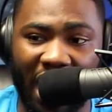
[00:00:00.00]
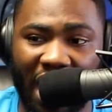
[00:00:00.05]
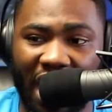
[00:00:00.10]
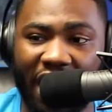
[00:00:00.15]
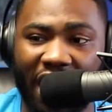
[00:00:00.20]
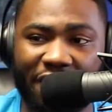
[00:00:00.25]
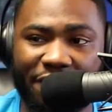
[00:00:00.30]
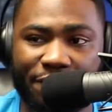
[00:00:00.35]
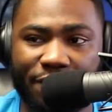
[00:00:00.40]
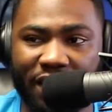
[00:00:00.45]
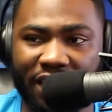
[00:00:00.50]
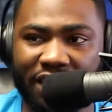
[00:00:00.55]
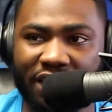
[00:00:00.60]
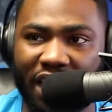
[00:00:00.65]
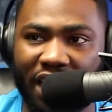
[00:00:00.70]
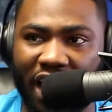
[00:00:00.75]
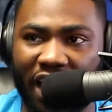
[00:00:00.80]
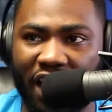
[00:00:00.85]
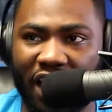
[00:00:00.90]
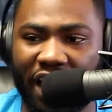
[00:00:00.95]

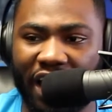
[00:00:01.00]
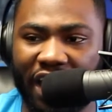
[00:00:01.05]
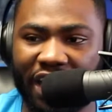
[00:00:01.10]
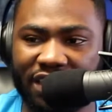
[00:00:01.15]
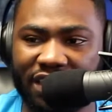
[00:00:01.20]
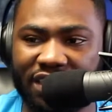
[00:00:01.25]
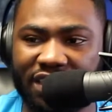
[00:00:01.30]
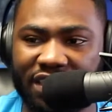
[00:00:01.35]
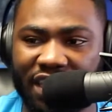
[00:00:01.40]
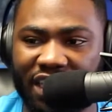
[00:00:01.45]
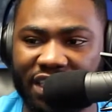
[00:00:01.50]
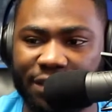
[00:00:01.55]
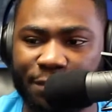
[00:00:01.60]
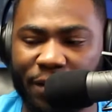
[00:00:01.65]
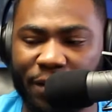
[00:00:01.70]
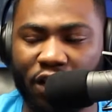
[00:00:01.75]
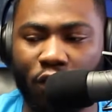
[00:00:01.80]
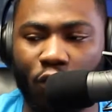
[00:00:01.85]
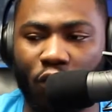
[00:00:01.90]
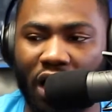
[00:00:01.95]

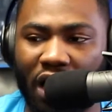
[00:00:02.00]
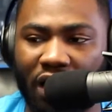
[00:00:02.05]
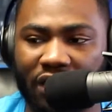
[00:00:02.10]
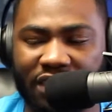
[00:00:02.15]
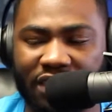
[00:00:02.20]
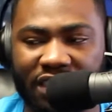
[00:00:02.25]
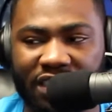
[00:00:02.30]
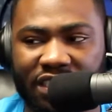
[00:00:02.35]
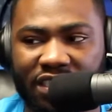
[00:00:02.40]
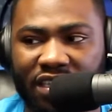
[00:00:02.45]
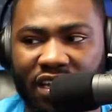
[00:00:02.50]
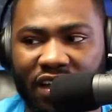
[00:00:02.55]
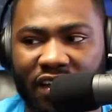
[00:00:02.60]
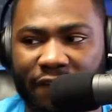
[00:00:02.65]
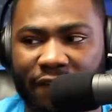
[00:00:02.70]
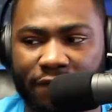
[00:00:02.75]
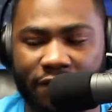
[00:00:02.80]
It's been a while since